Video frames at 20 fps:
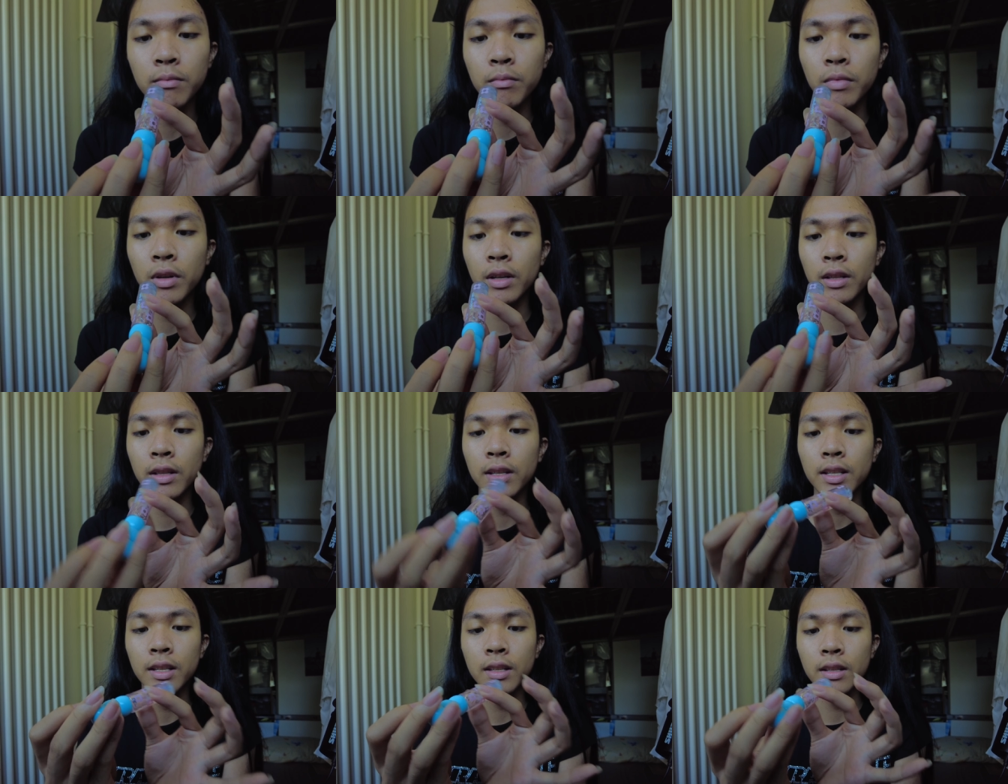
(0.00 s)

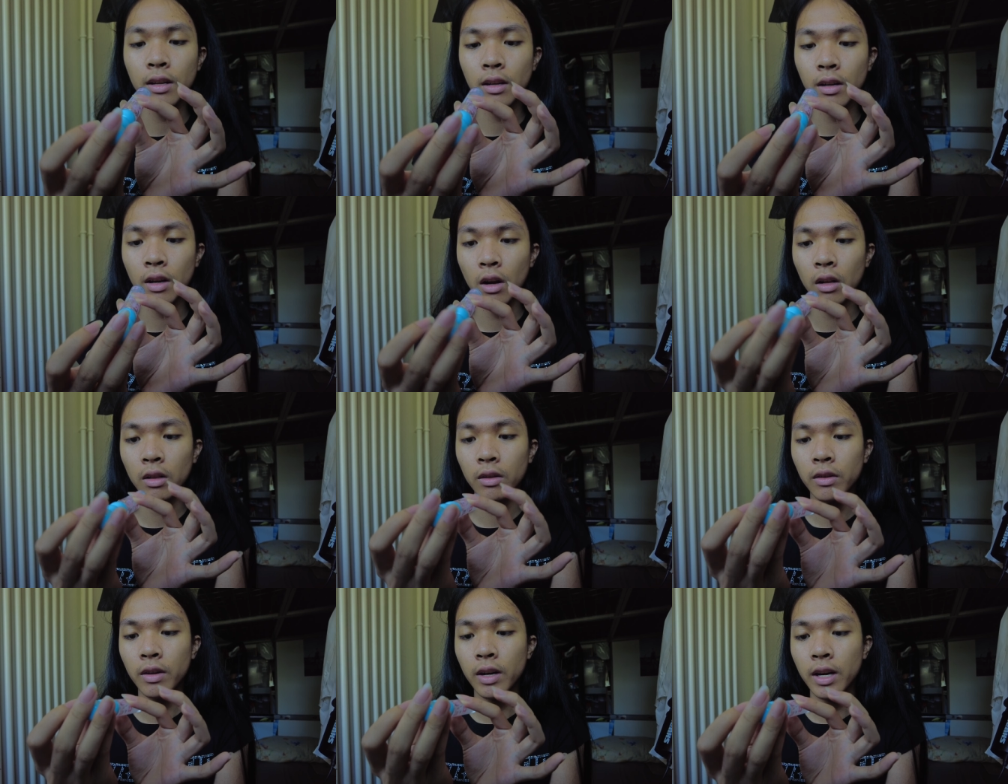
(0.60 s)
but this is the
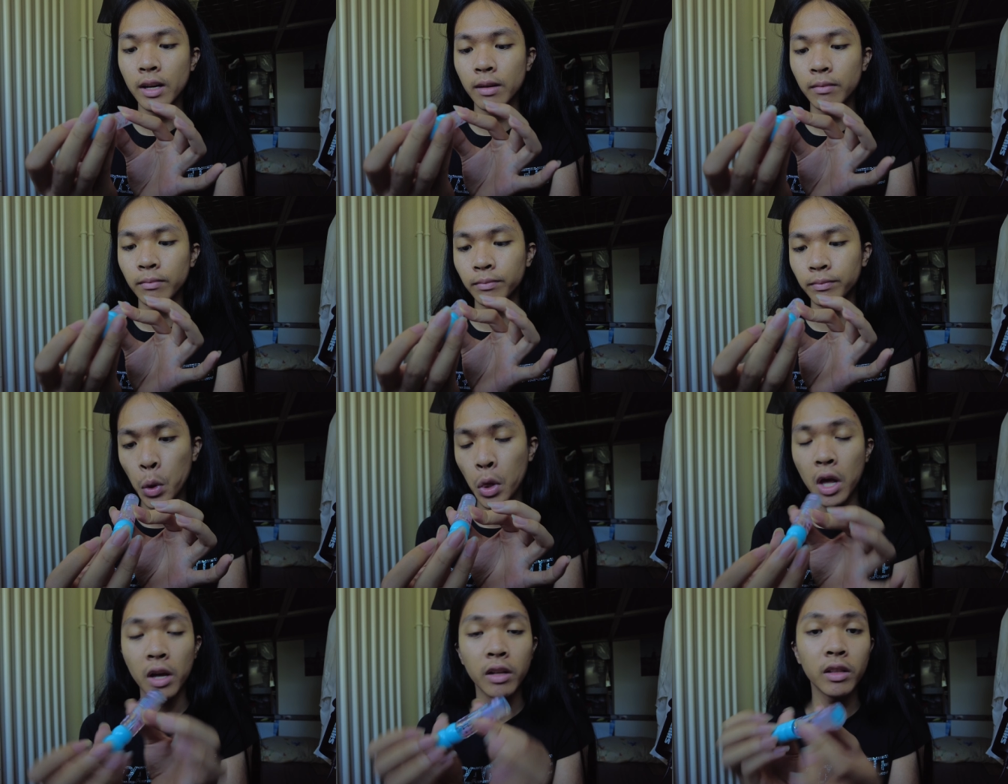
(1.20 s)
Colorgram
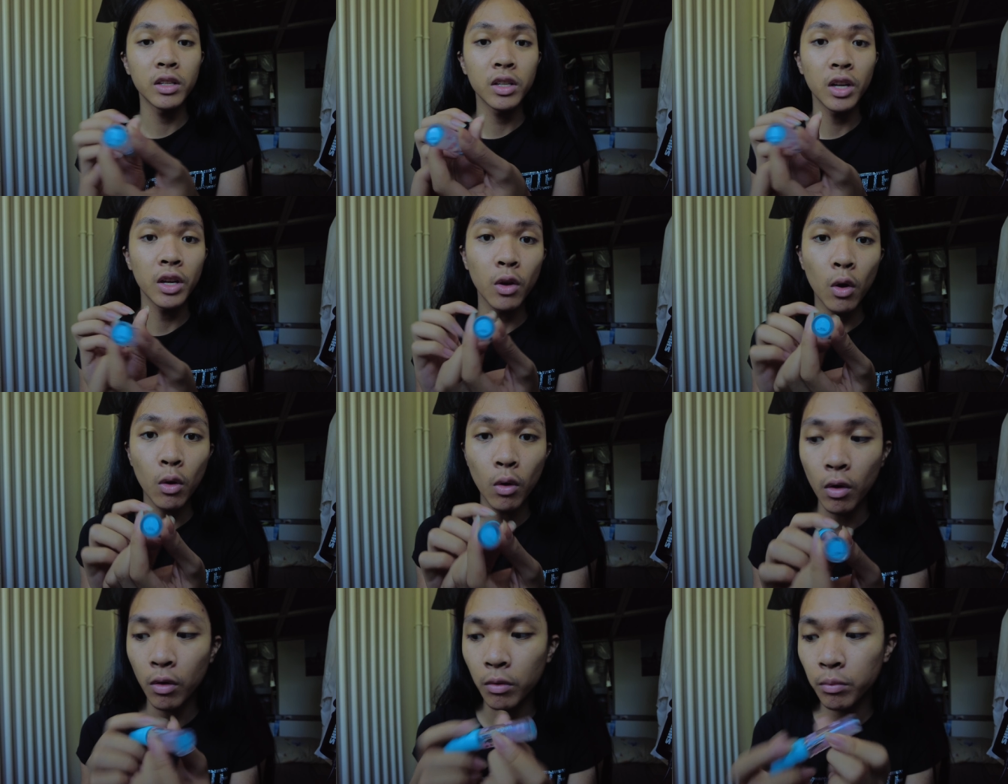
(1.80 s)
in the shade
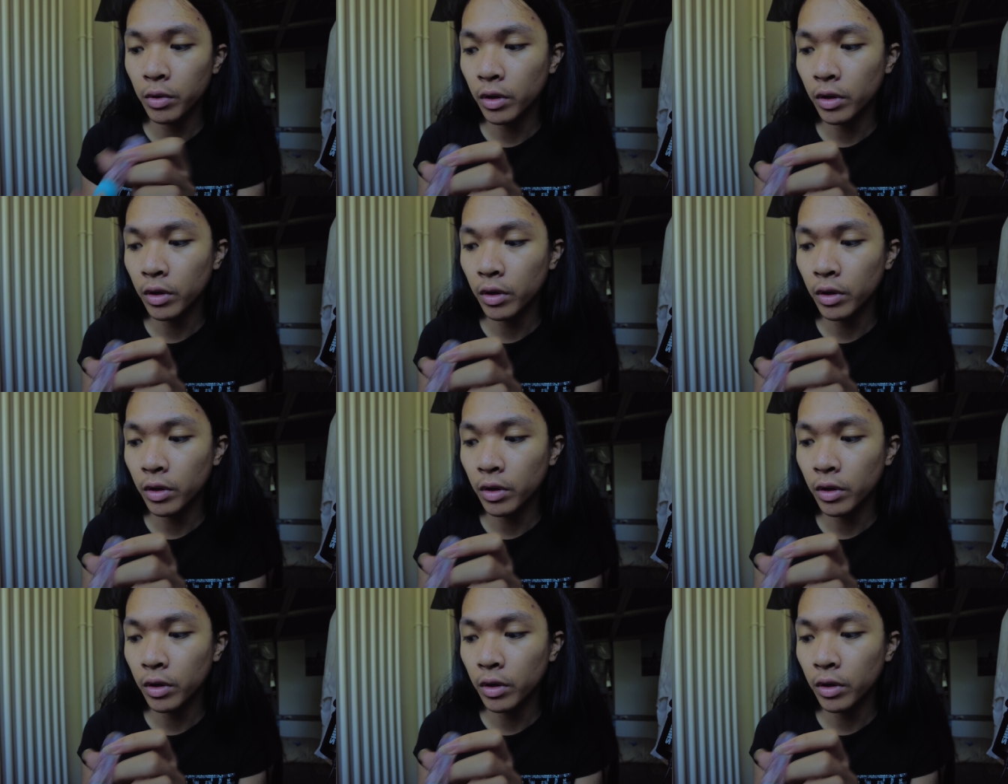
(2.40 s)
oh oh